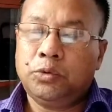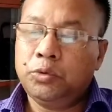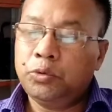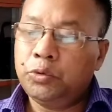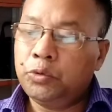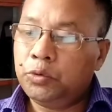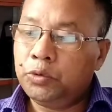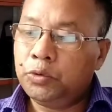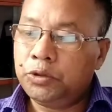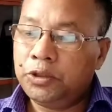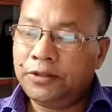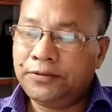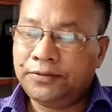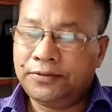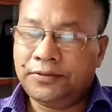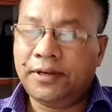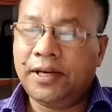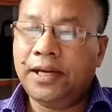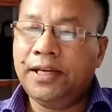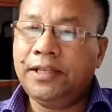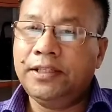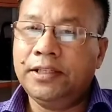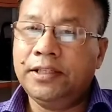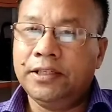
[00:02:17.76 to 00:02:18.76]
to
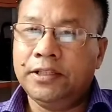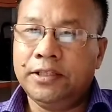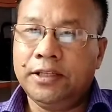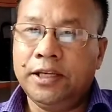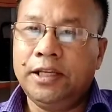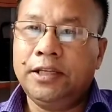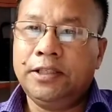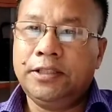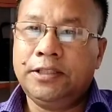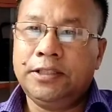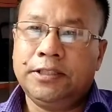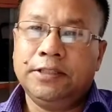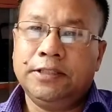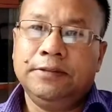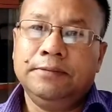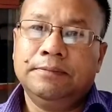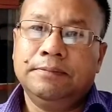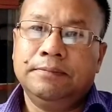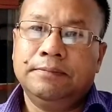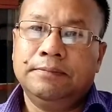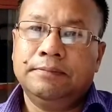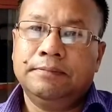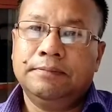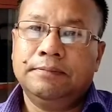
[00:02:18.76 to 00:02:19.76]
define the reality,
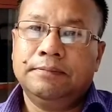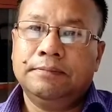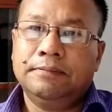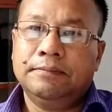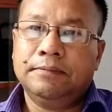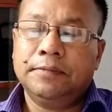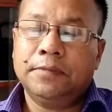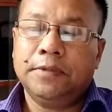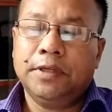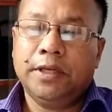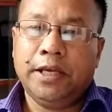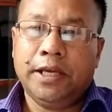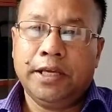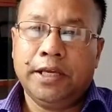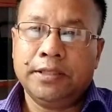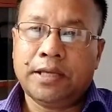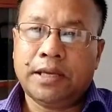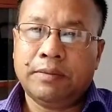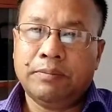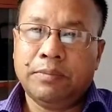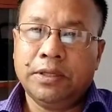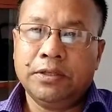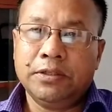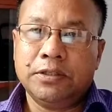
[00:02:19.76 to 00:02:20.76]

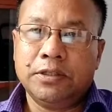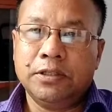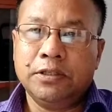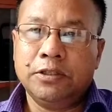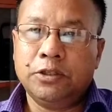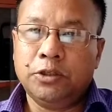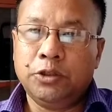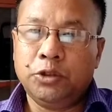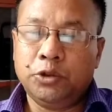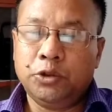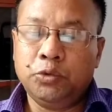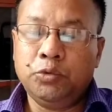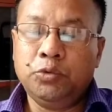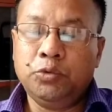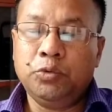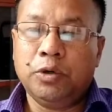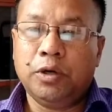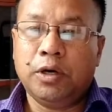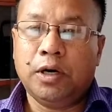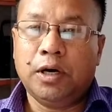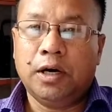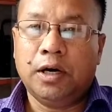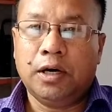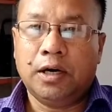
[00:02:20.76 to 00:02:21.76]
as I mentioned
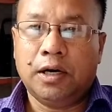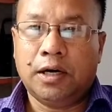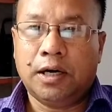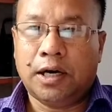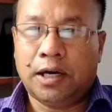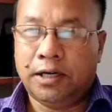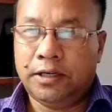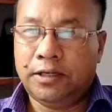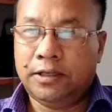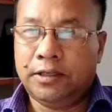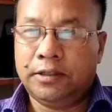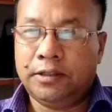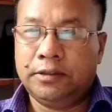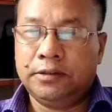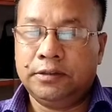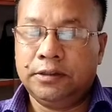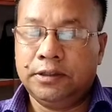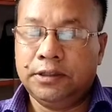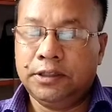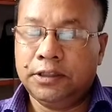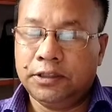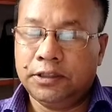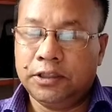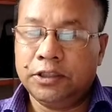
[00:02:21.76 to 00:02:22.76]
you earlier
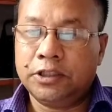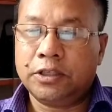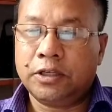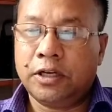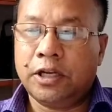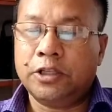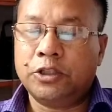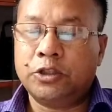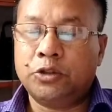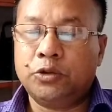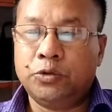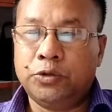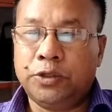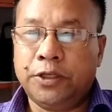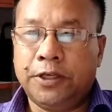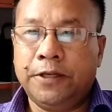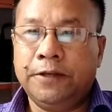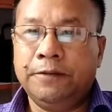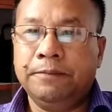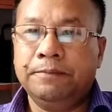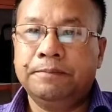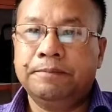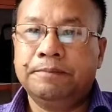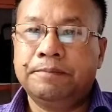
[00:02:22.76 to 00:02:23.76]
in this class
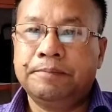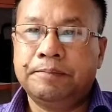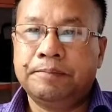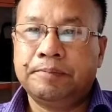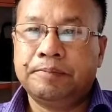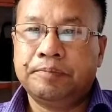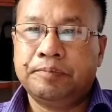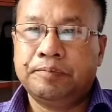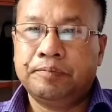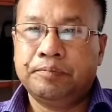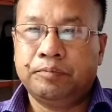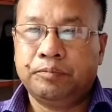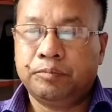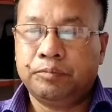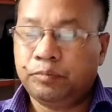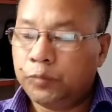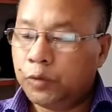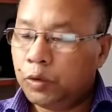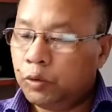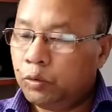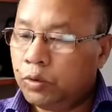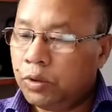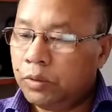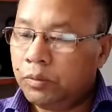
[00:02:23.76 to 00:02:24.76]
today,
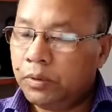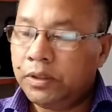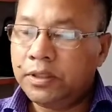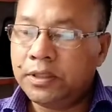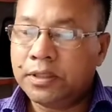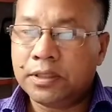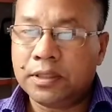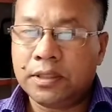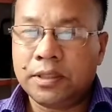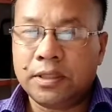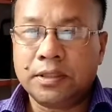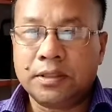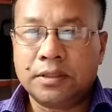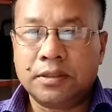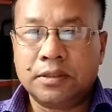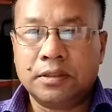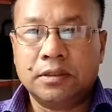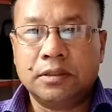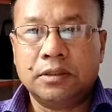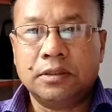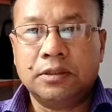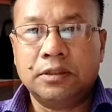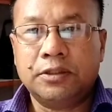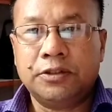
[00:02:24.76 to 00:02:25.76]
we will
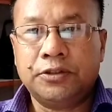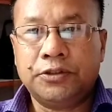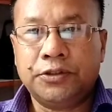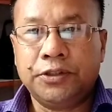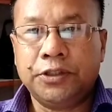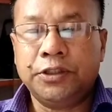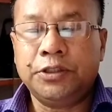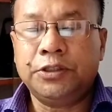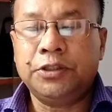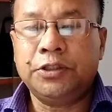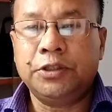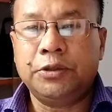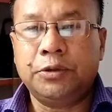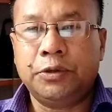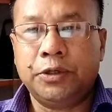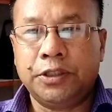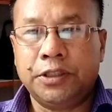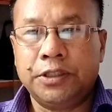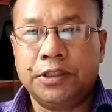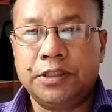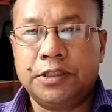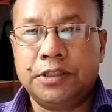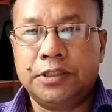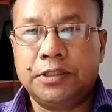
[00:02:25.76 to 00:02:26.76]
discuss three
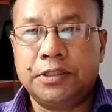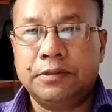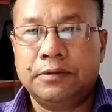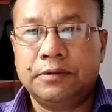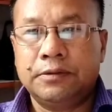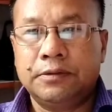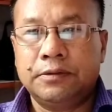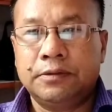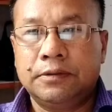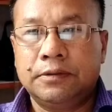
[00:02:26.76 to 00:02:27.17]
theories: